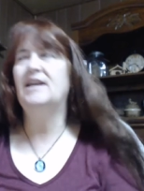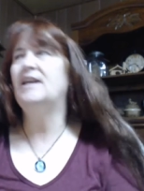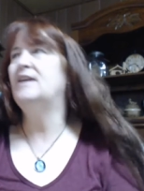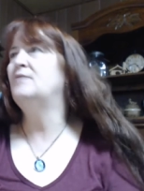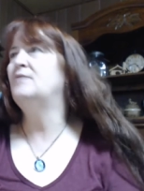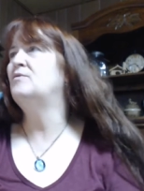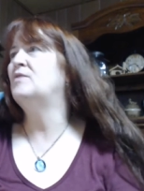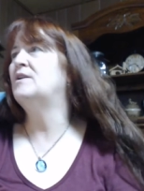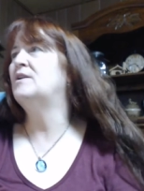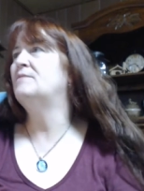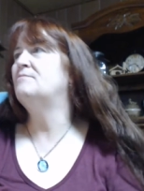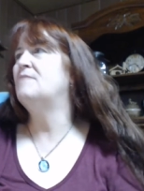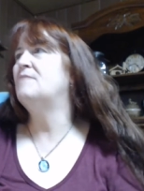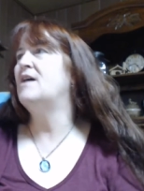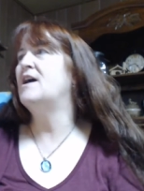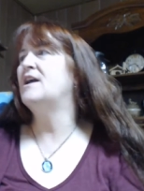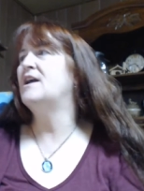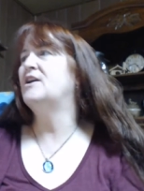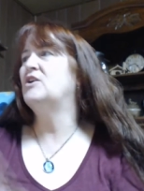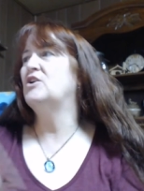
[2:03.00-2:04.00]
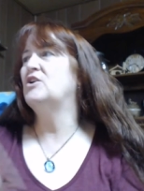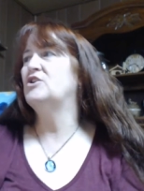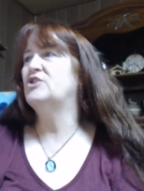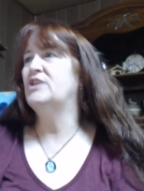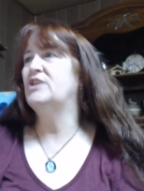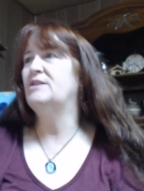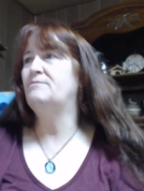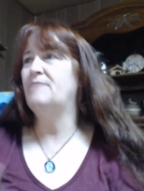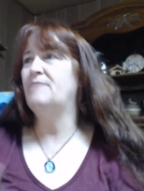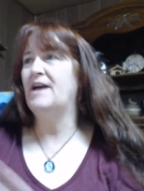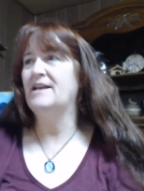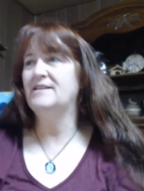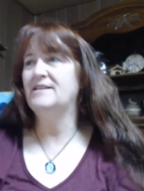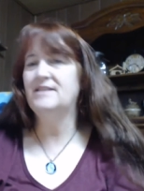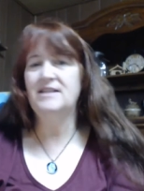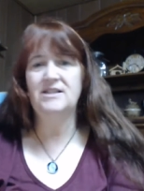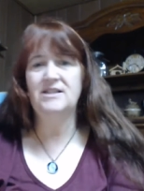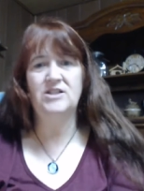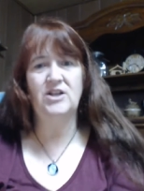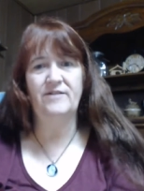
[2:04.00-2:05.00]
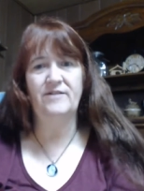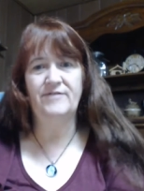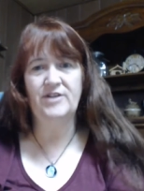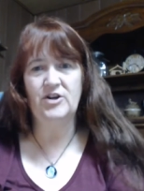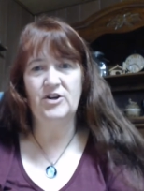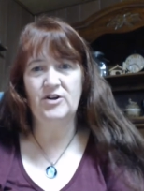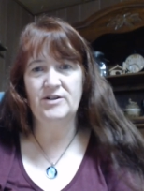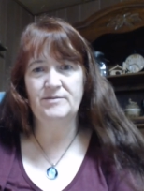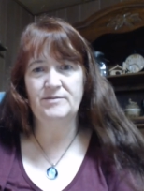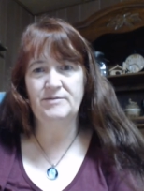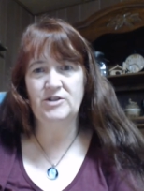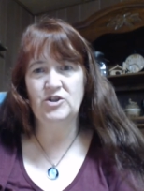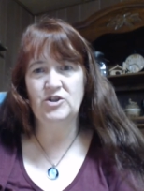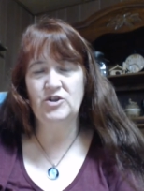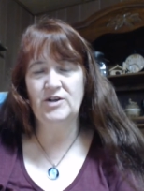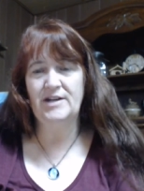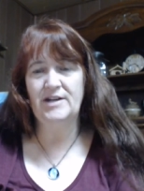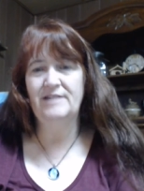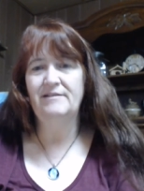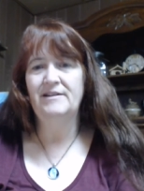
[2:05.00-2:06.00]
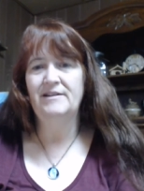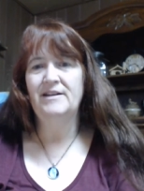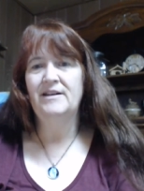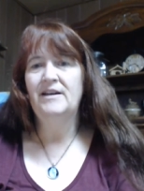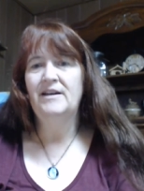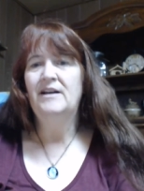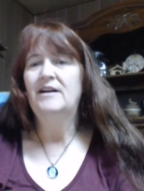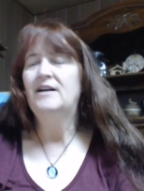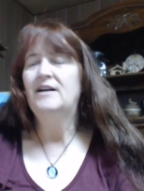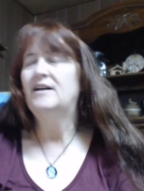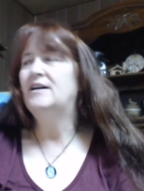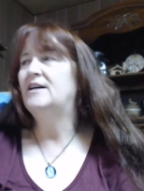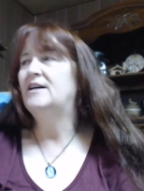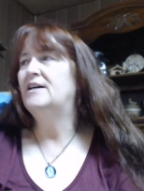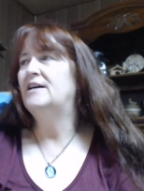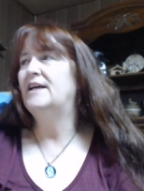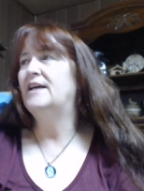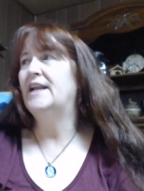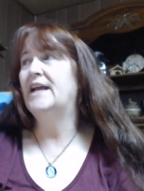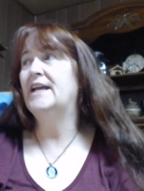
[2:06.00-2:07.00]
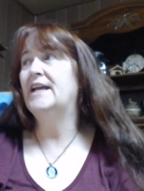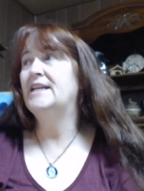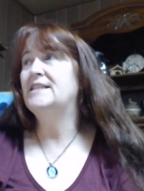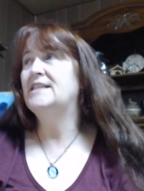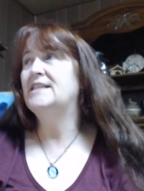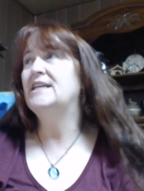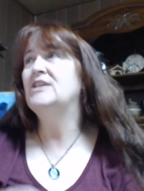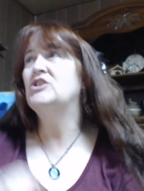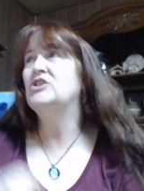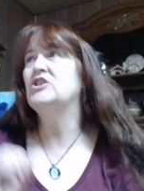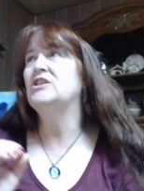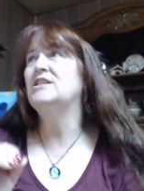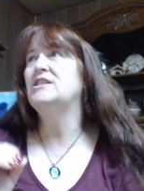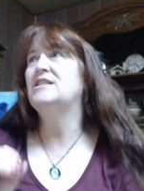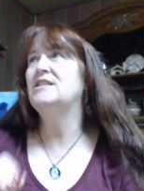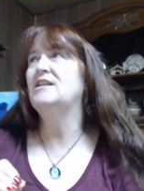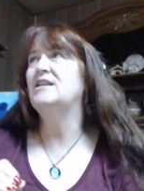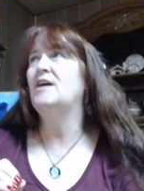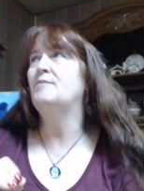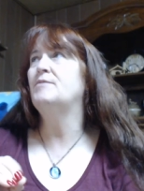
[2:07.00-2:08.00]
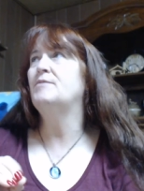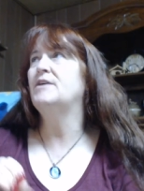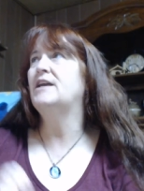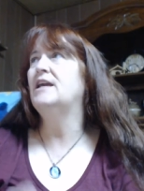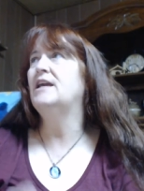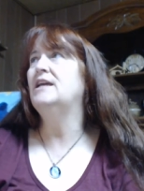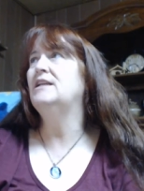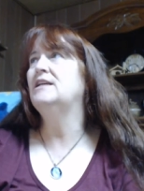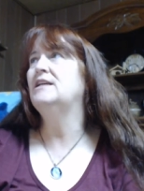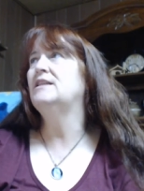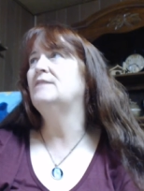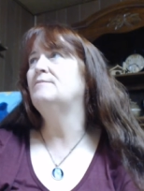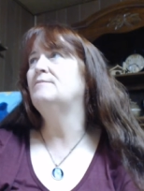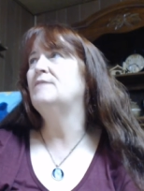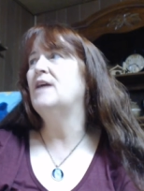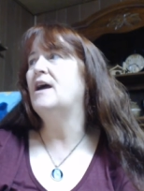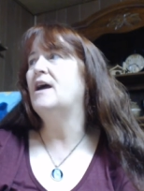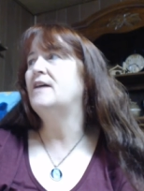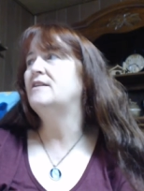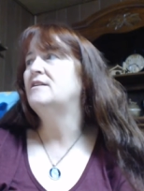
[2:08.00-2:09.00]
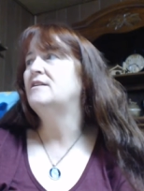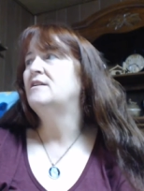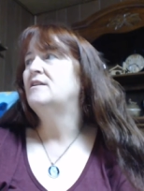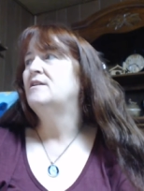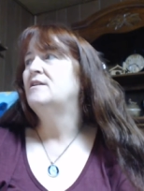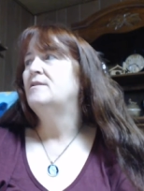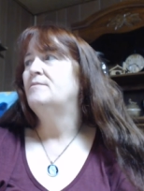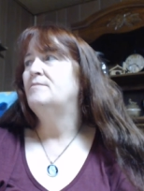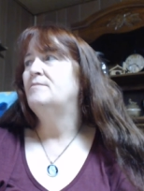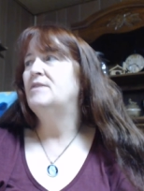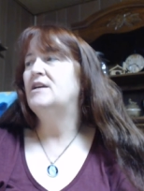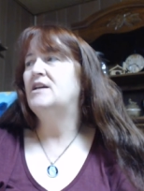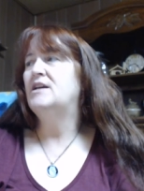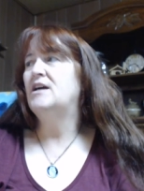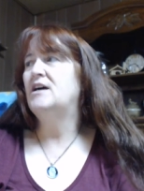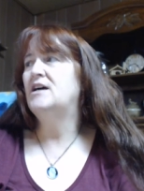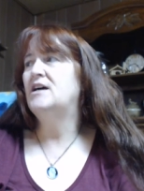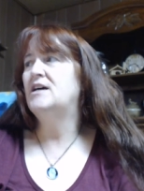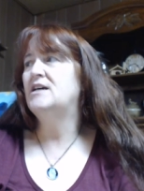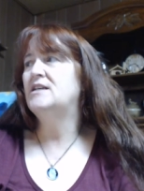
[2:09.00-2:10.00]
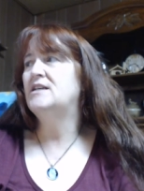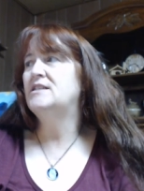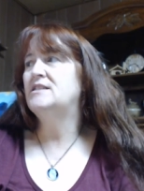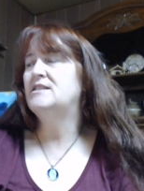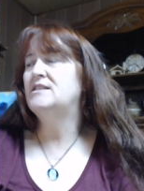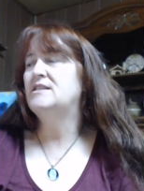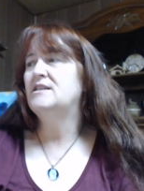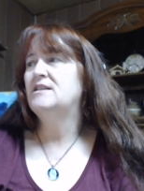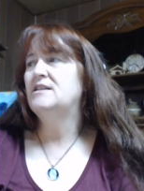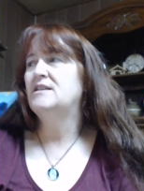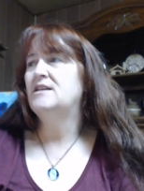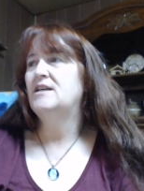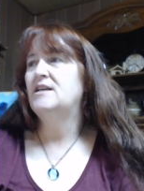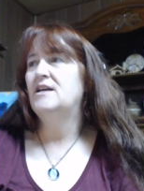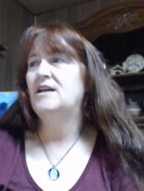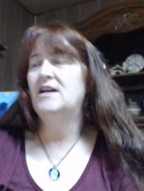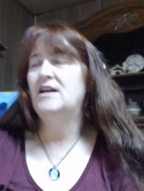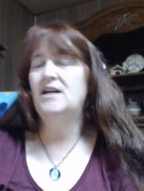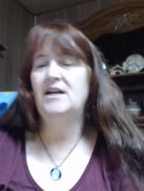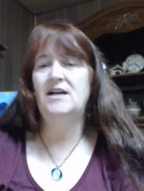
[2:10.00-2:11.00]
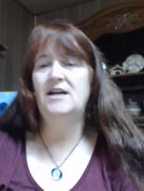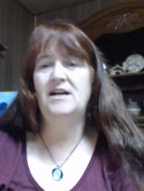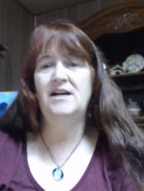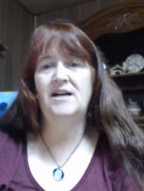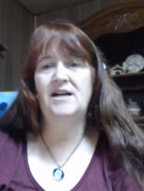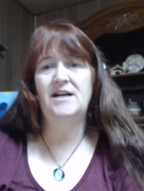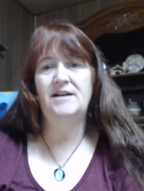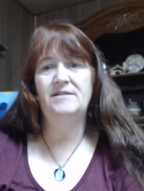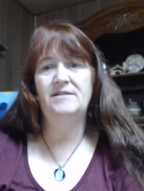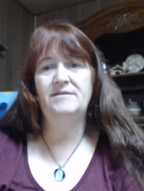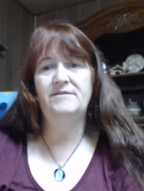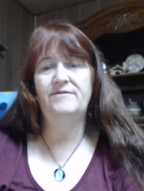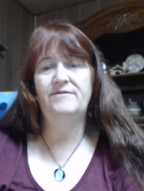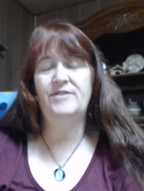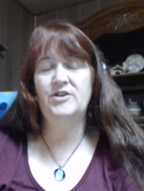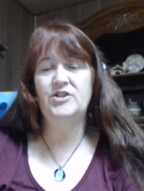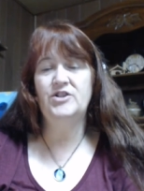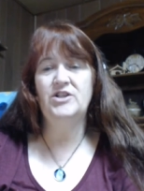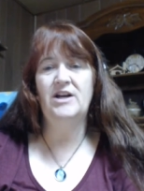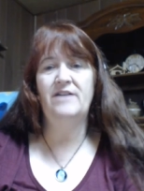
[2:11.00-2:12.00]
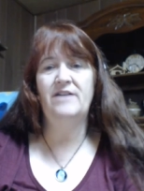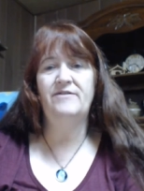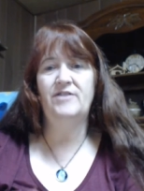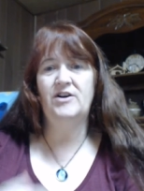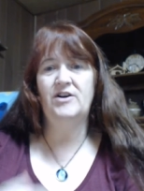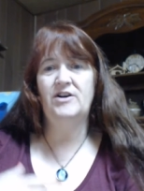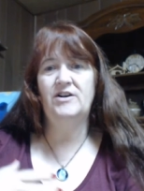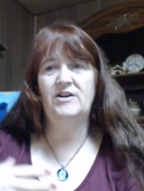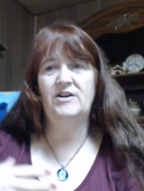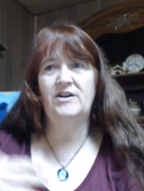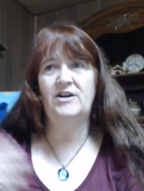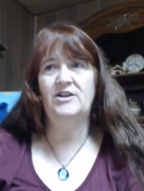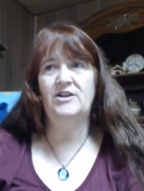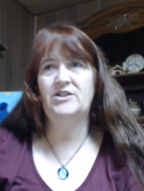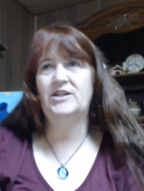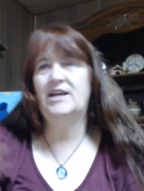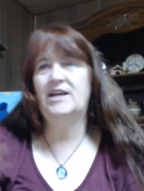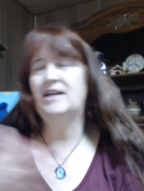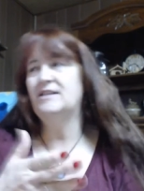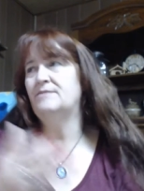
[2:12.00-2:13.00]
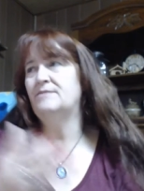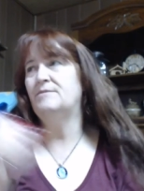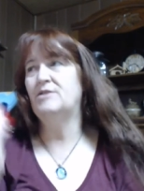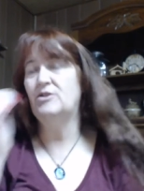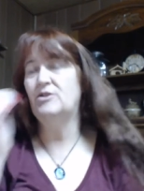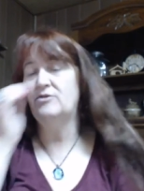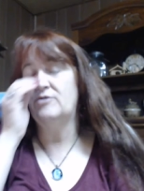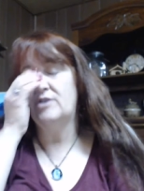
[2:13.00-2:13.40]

ate one of my crocheted baskets off the Christmas tree. Uh, and I intentionally did not put candy in them yet because, uh, first off, RJ hasn't been through